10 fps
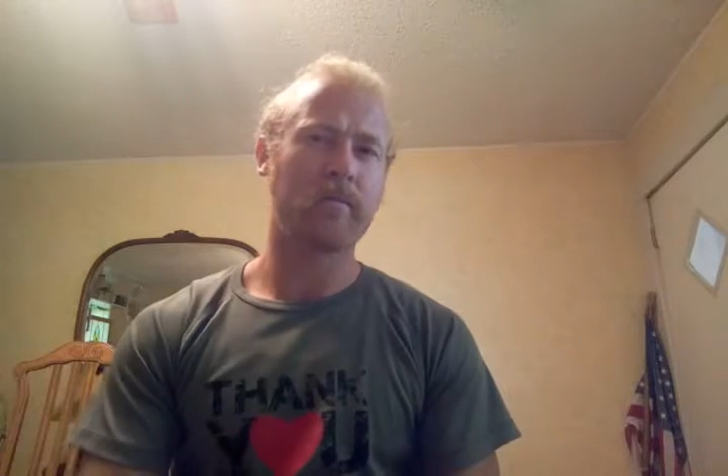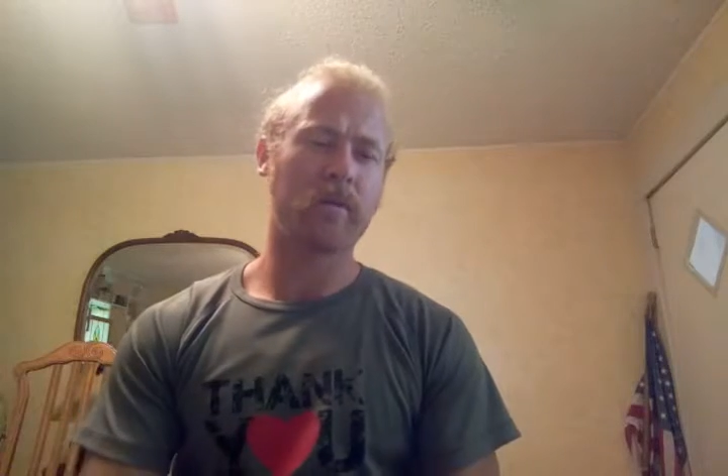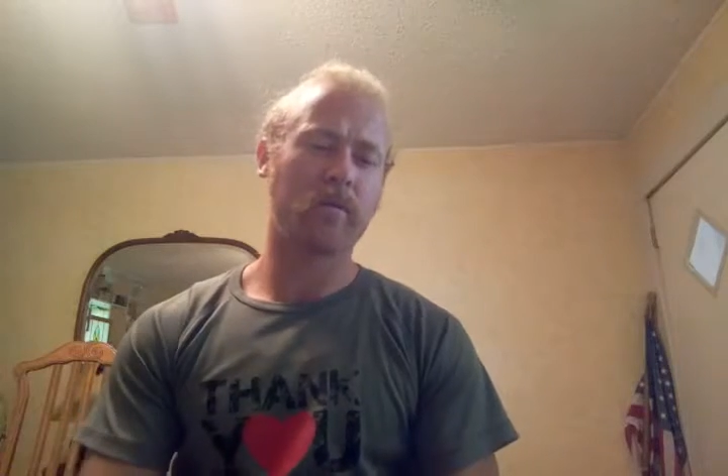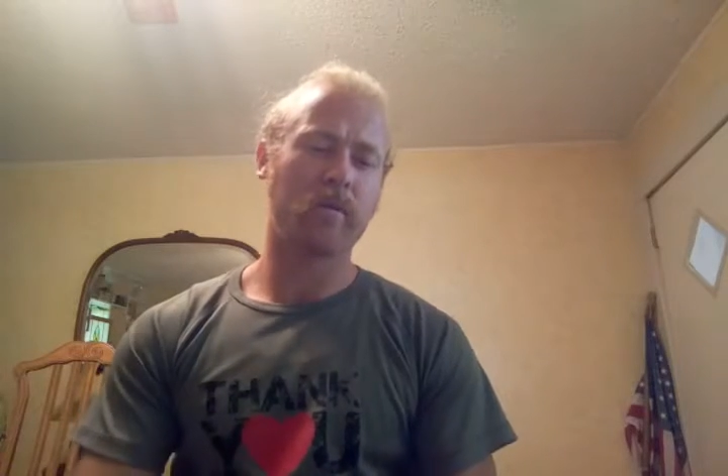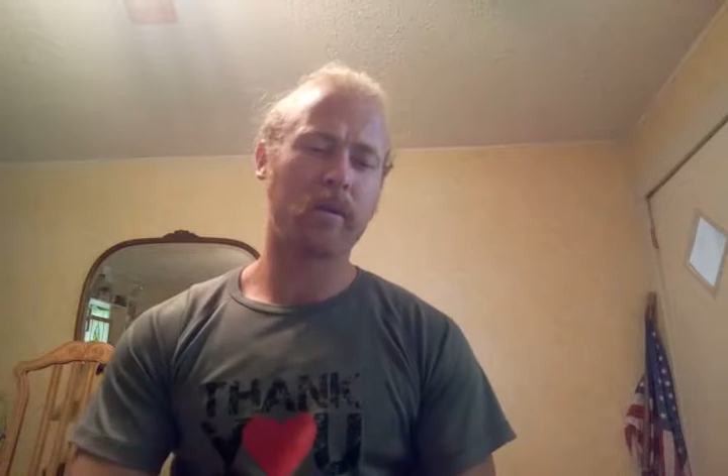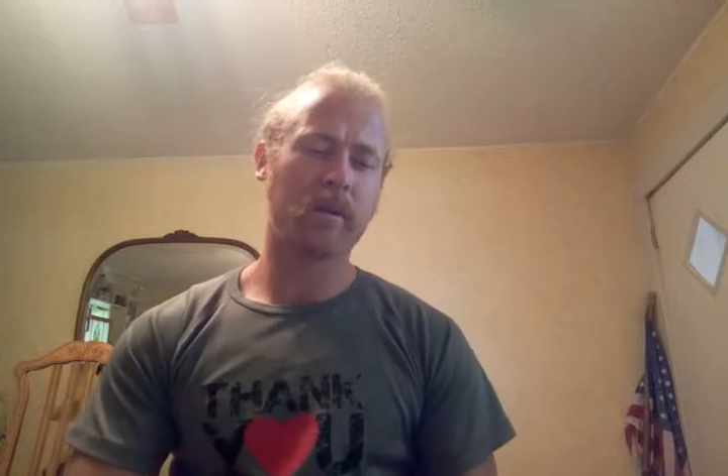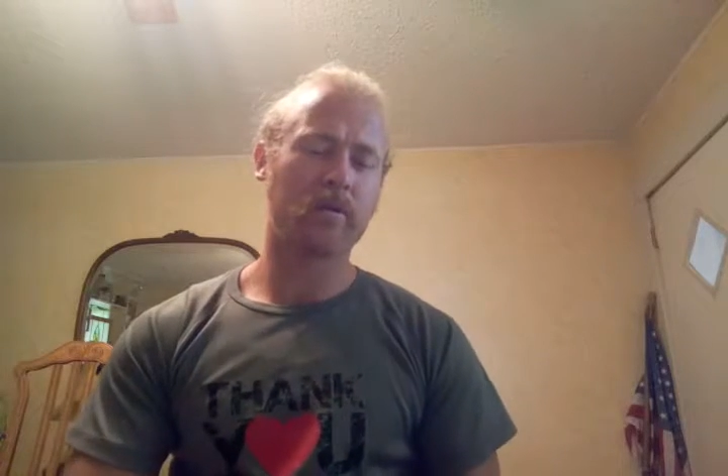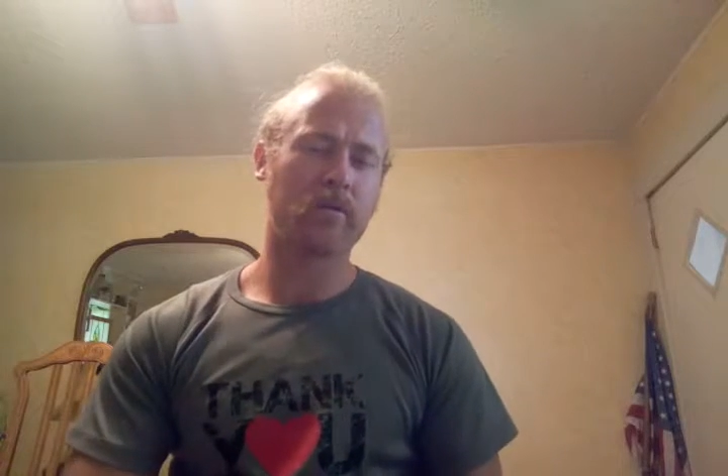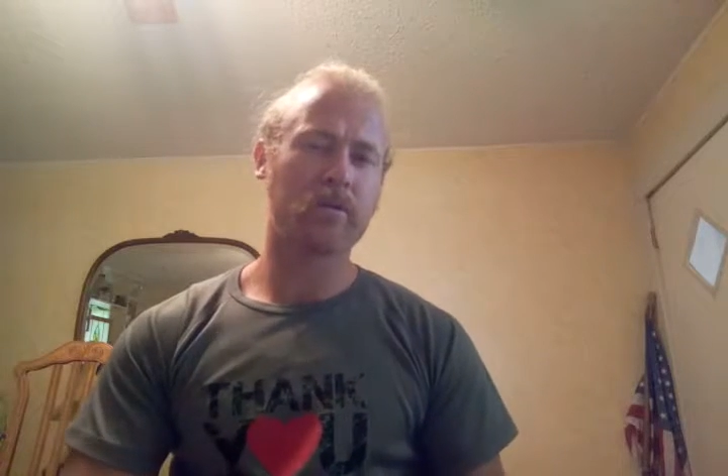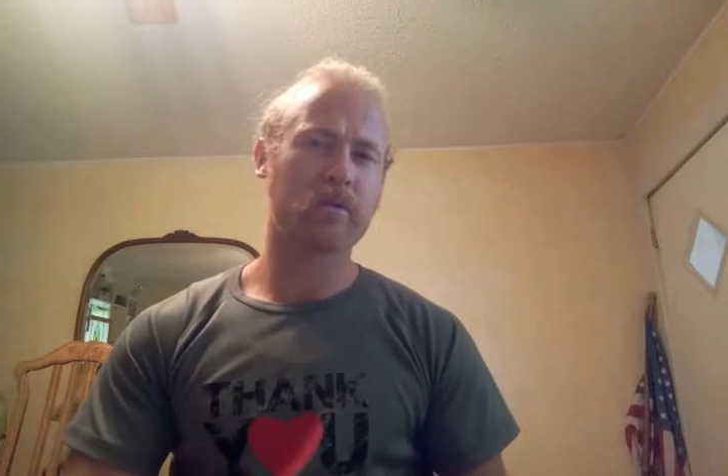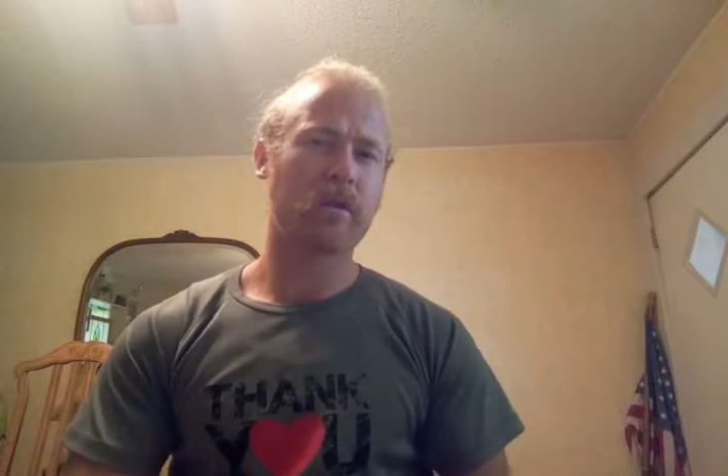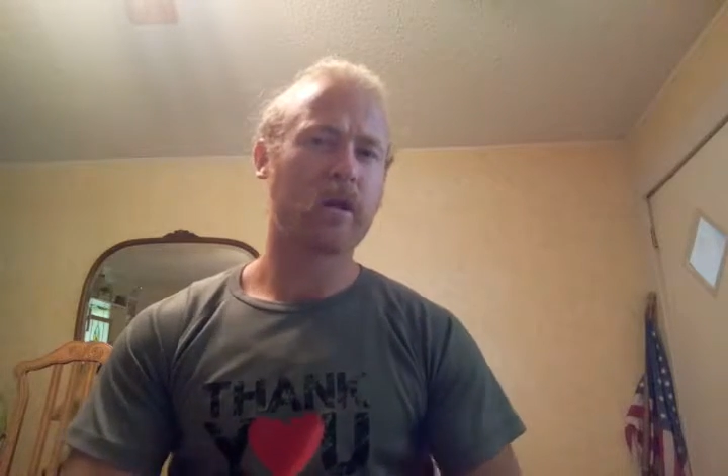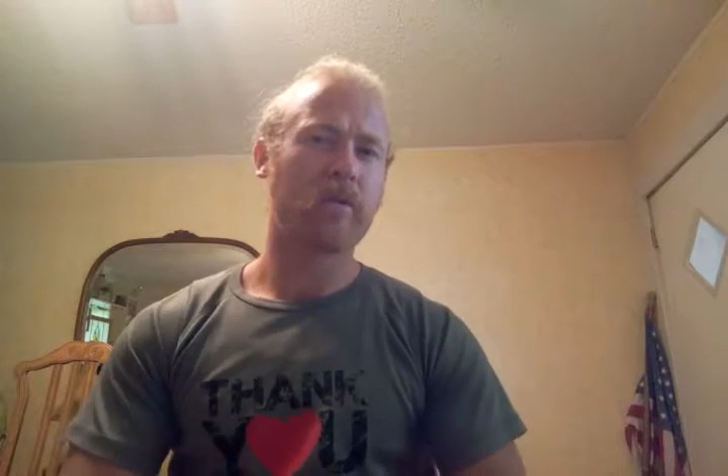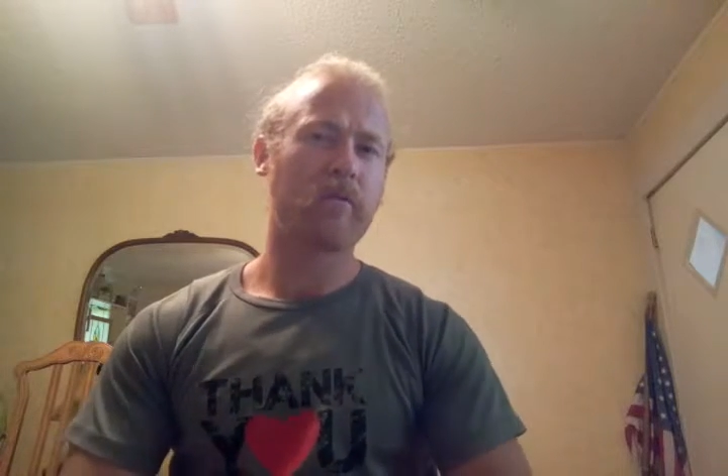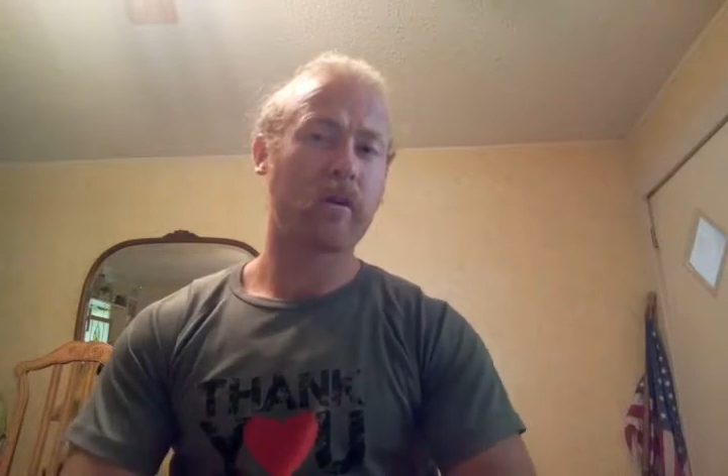You know, give us
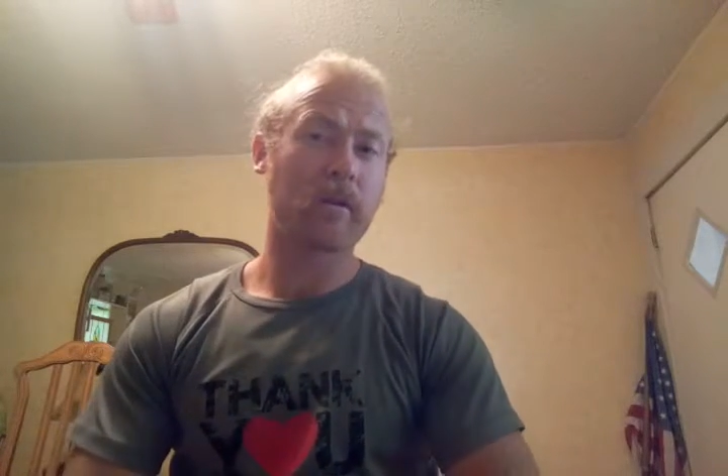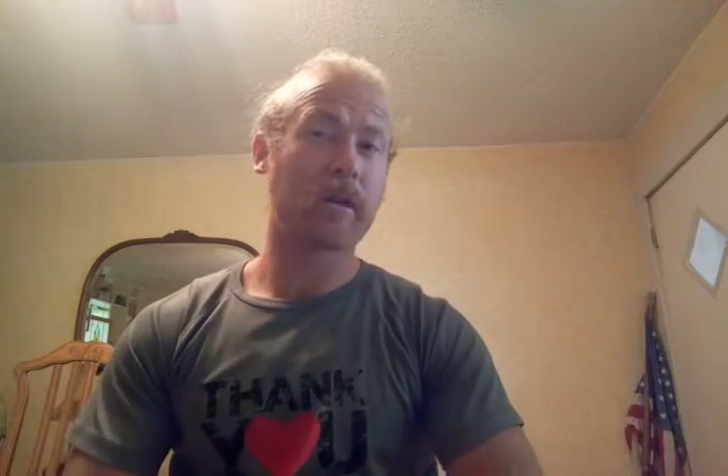Father,